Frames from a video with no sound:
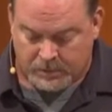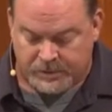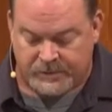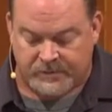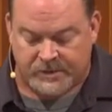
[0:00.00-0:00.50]

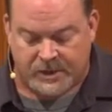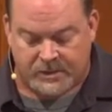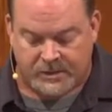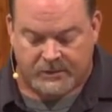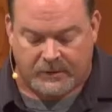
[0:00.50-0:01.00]
Jesus
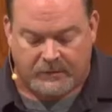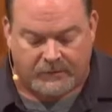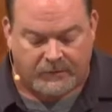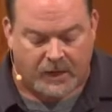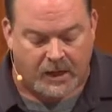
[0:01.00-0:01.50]
says that even
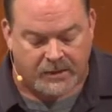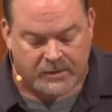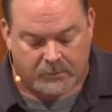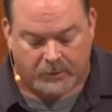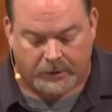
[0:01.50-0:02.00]
if you hate
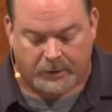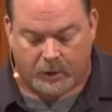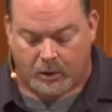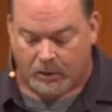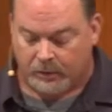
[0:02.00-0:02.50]
someone in your
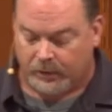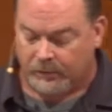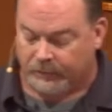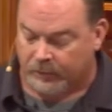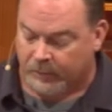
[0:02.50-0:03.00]
heart, you have